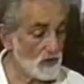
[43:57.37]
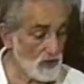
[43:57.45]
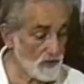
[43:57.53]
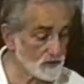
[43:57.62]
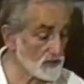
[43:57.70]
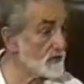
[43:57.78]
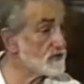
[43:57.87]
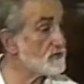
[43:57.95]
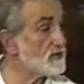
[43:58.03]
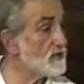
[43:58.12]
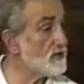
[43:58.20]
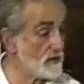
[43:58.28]
Yes, I
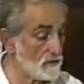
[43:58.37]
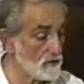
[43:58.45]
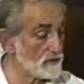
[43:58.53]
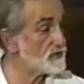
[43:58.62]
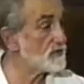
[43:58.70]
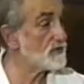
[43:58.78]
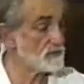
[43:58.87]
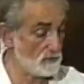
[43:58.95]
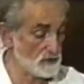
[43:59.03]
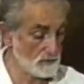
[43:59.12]
do. Didn't you get one? Excuse me.